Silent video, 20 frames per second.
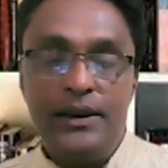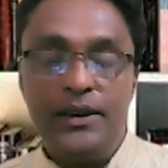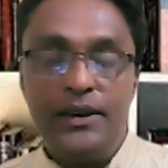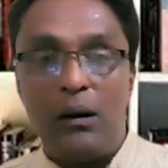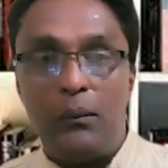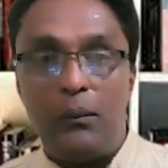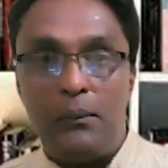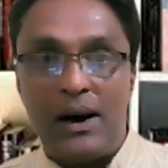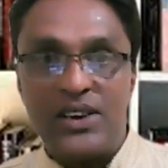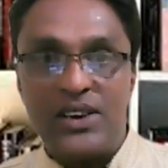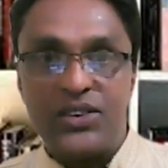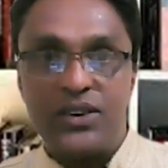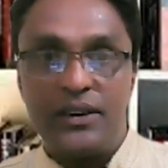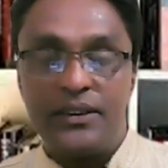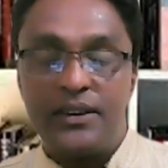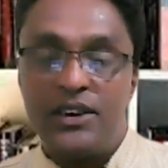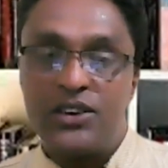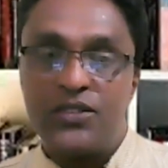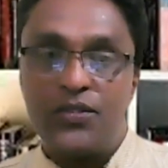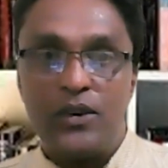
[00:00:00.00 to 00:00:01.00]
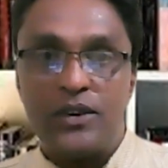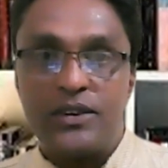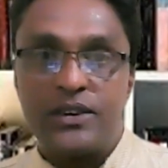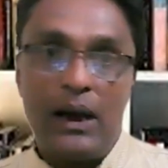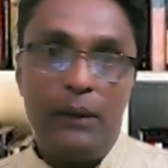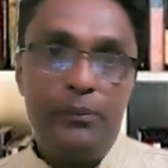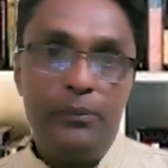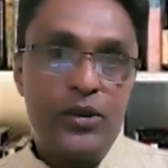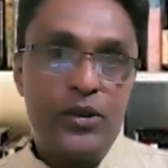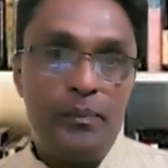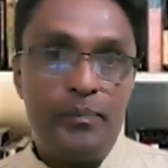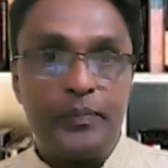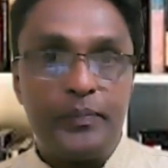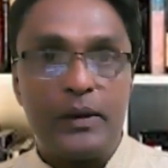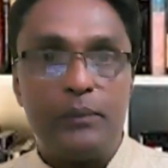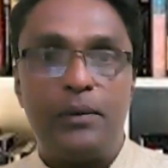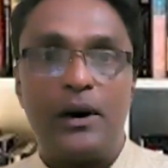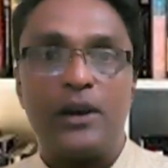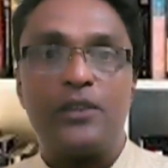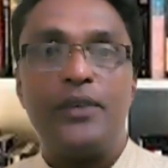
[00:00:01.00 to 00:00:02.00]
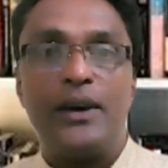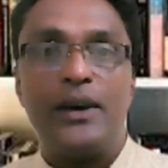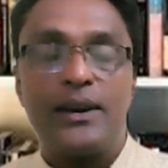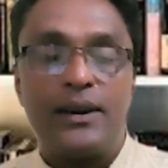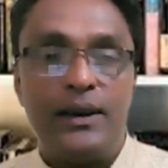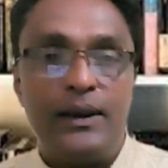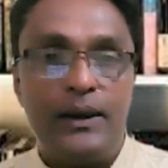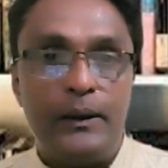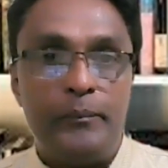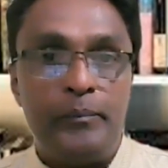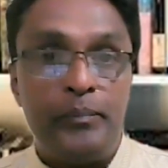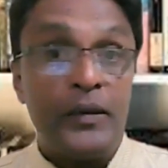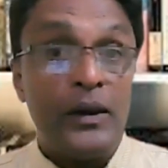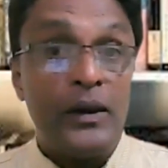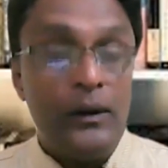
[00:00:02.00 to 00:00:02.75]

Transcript: You have mastered these 4 steps perfectly.